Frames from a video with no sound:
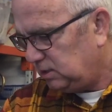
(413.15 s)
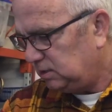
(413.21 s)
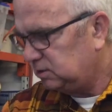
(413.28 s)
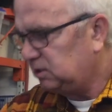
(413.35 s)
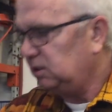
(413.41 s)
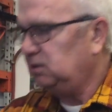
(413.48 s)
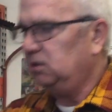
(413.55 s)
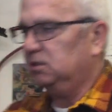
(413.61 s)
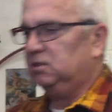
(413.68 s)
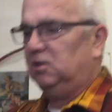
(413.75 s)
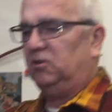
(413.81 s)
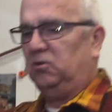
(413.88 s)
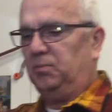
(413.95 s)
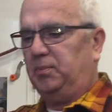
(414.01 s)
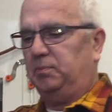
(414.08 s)
let's get this
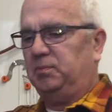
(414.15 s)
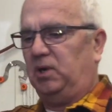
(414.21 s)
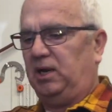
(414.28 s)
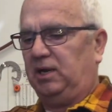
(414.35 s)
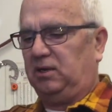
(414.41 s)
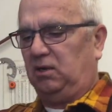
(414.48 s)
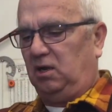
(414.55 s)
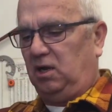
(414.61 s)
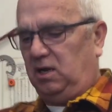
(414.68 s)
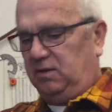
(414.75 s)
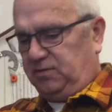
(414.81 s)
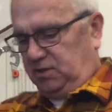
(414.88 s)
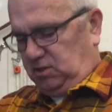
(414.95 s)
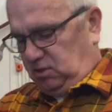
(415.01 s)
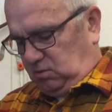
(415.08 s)
other bracket
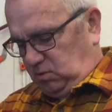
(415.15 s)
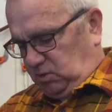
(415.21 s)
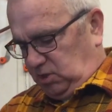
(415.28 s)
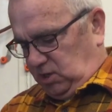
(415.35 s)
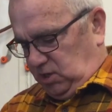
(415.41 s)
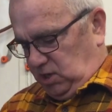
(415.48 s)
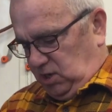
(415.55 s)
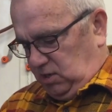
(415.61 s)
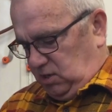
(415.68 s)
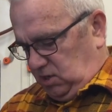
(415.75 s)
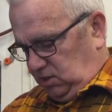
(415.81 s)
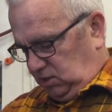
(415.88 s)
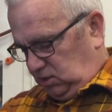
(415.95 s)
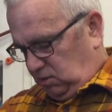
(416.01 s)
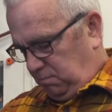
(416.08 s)
off. We're going to need
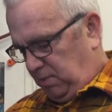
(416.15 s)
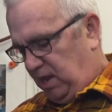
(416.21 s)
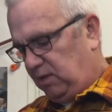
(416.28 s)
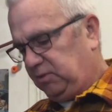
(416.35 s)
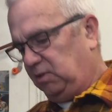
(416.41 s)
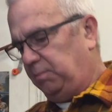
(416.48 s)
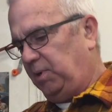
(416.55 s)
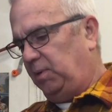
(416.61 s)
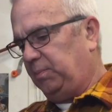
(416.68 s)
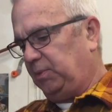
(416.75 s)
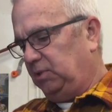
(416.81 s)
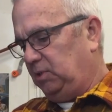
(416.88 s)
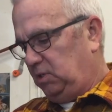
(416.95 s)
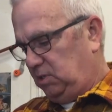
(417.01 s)
these to mount the bumper.